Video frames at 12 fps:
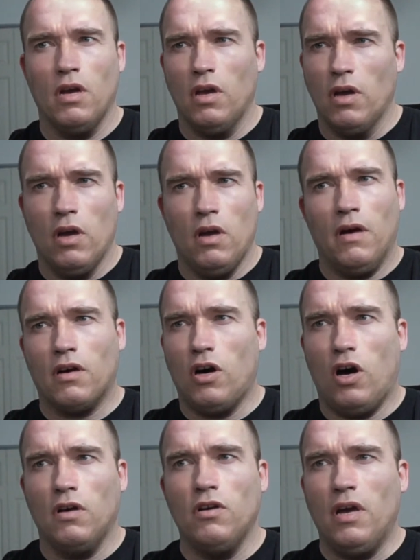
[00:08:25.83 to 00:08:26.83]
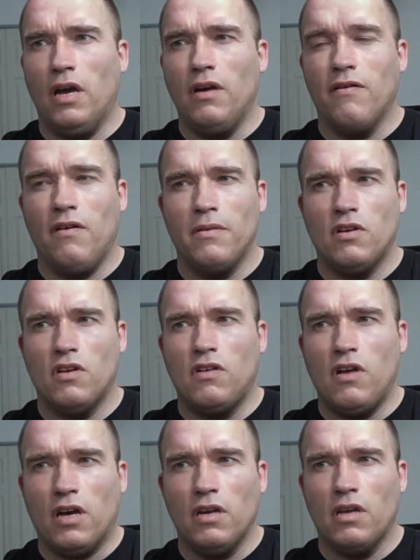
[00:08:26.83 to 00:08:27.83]
180 frames a
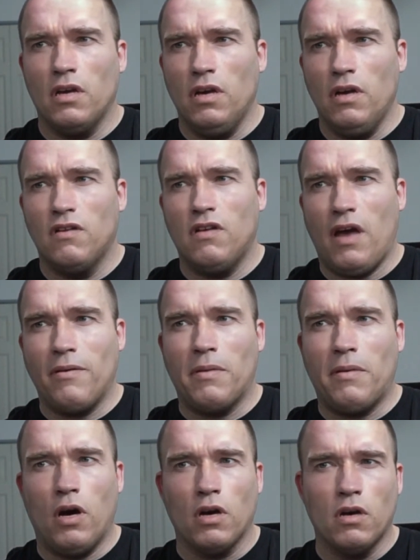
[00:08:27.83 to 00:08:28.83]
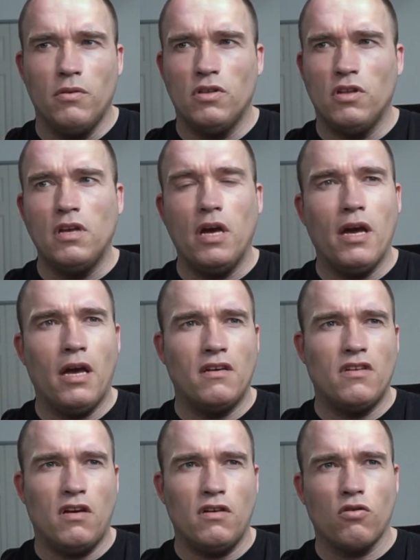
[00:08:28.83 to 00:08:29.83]
second in Cyberpunk with the
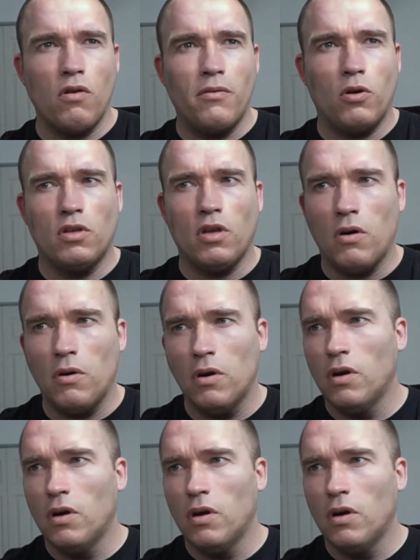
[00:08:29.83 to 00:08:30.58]
DLSS 3.0.